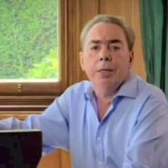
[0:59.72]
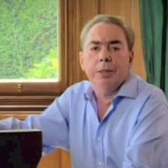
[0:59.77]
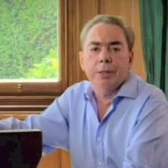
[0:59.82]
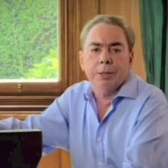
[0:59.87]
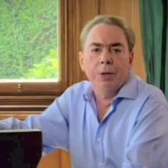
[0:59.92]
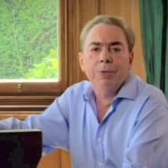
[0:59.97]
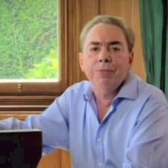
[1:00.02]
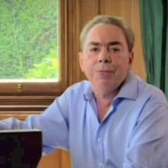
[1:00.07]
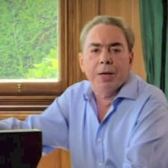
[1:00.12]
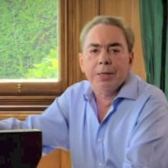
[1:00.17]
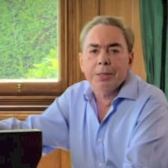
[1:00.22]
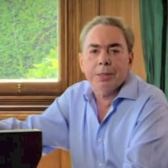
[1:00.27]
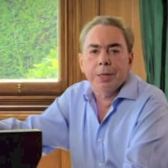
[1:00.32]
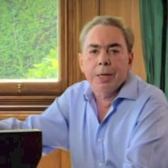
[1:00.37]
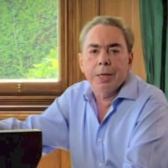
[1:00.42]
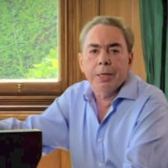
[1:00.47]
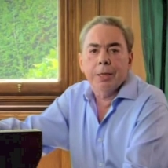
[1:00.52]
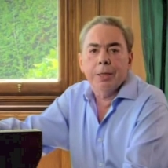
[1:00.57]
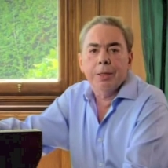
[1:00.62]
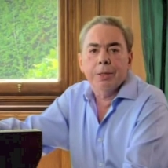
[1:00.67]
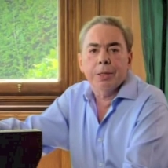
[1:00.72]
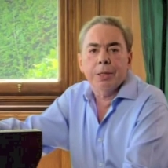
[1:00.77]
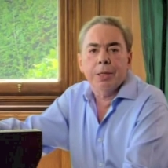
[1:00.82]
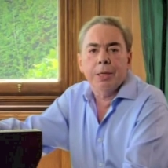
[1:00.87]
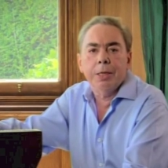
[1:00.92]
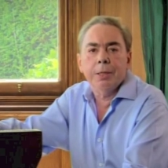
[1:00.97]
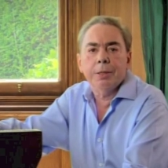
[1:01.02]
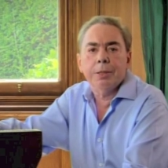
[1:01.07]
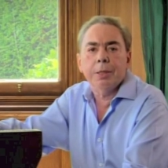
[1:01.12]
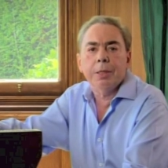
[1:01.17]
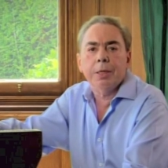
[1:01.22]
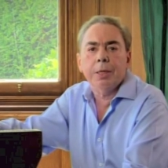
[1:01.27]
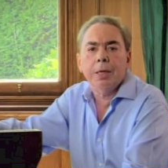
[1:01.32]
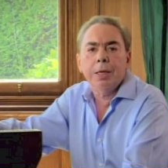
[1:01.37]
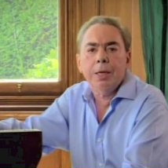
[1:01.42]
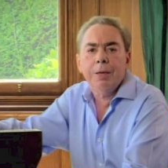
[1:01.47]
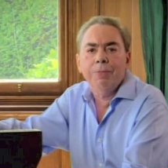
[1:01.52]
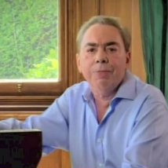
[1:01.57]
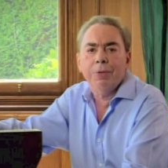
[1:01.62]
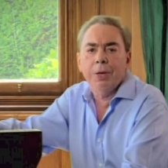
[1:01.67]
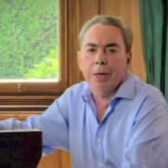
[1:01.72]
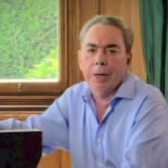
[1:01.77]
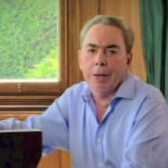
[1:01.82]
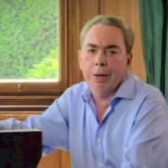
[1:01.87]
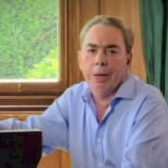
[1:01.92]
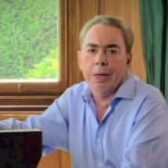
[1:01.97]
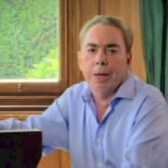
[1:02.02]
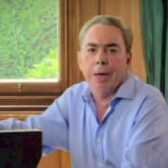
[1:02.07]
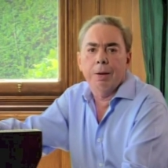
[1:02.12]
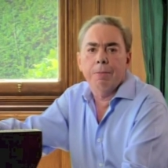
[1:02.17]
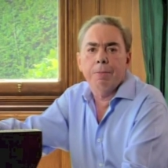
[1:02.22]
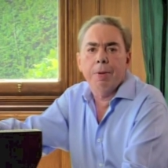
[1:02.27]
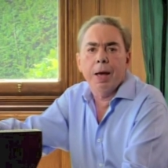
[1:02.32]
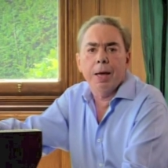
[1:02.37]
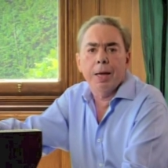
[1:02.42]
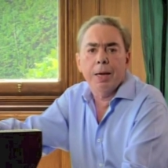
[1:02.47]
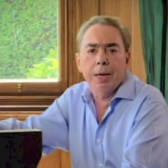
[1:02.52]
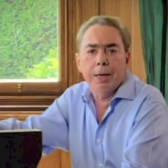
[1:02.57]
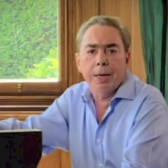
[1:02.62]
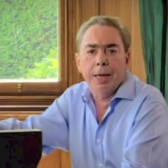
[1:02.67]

so fascinating that he is the key figure in my